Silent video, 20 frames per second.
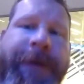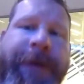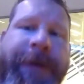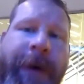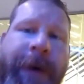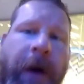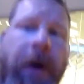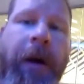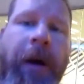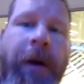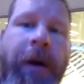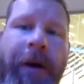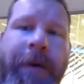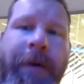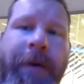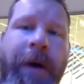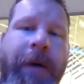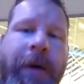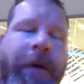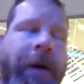a,
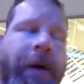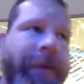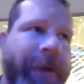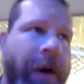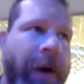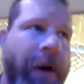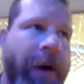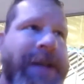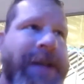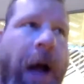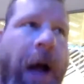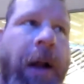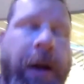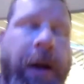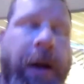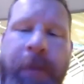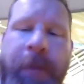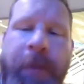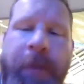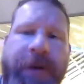a, very solid
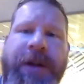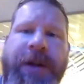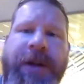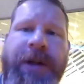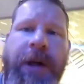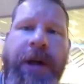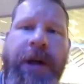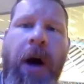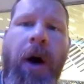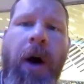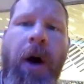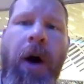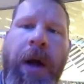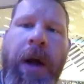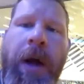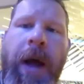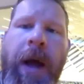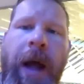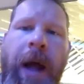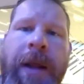monthly show,
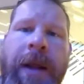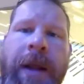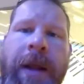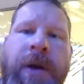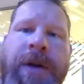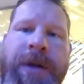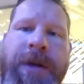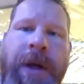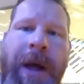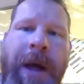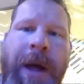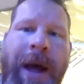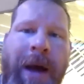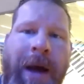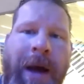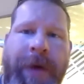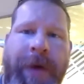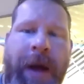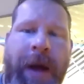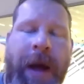and then they usually
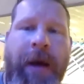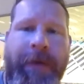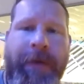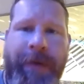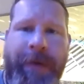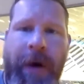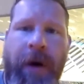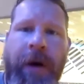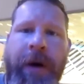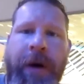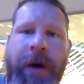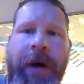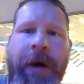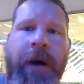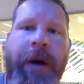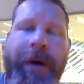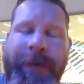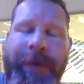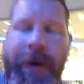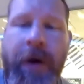have a very
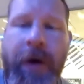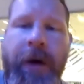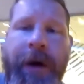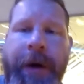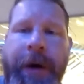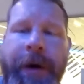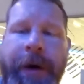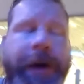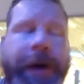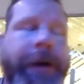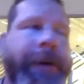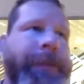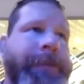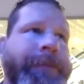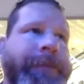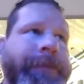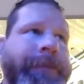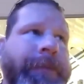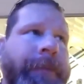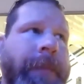a very um
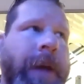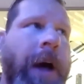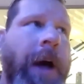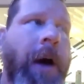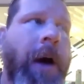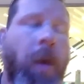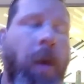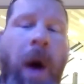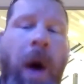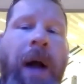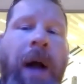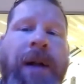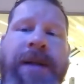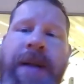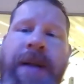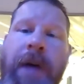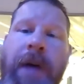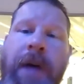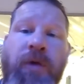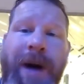well
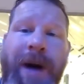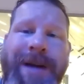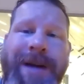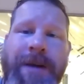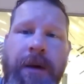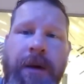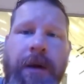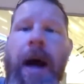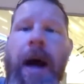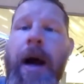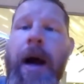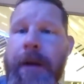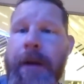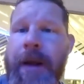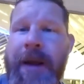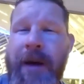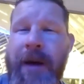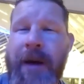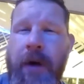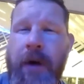done WrestleCon
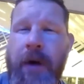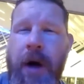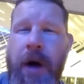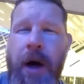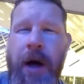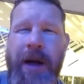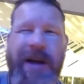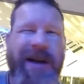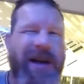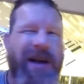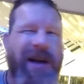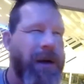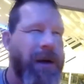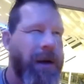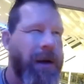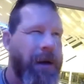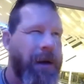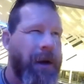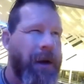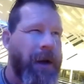that they run
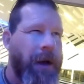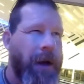yeah.